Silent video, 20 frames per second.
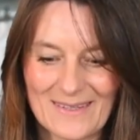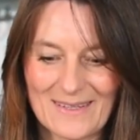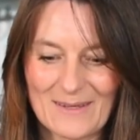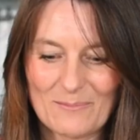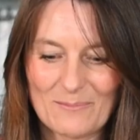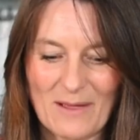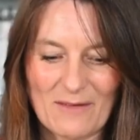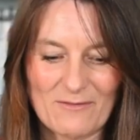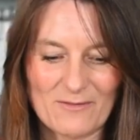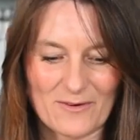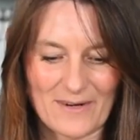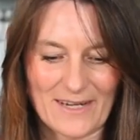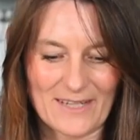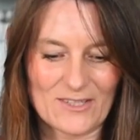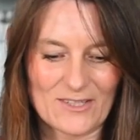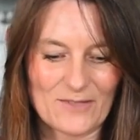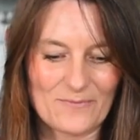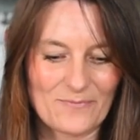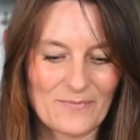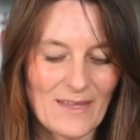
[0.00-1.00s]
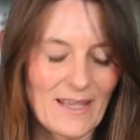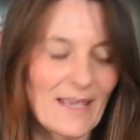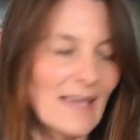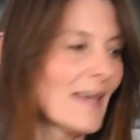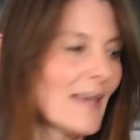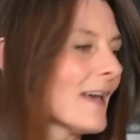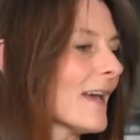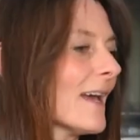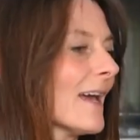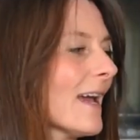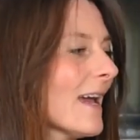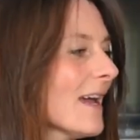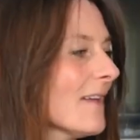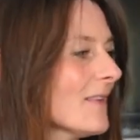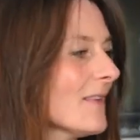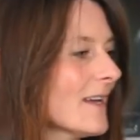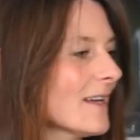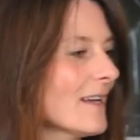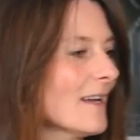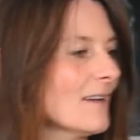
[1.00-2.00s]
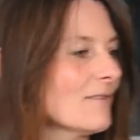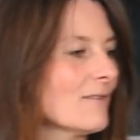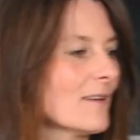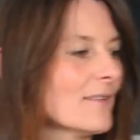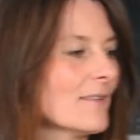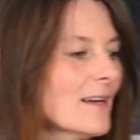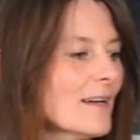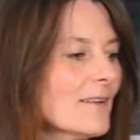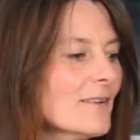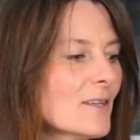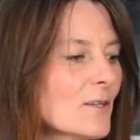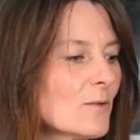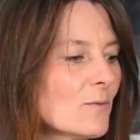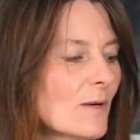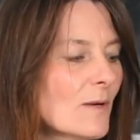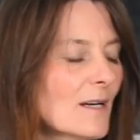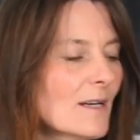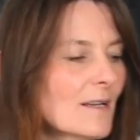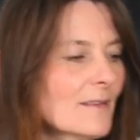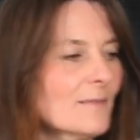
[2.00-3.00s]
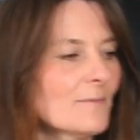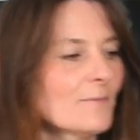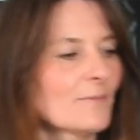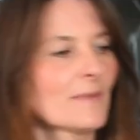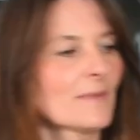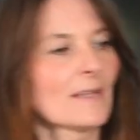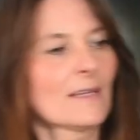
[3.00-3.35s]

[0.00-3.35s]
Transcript: beverage. And I have another one.